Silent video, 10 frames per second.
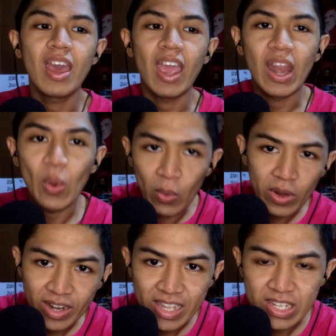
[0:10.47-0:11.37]
and
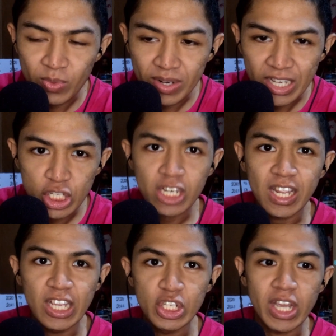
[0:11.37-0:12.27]
organized religion
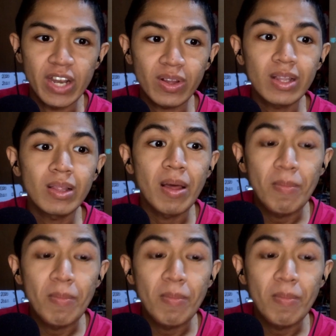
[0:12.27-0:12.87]
in general,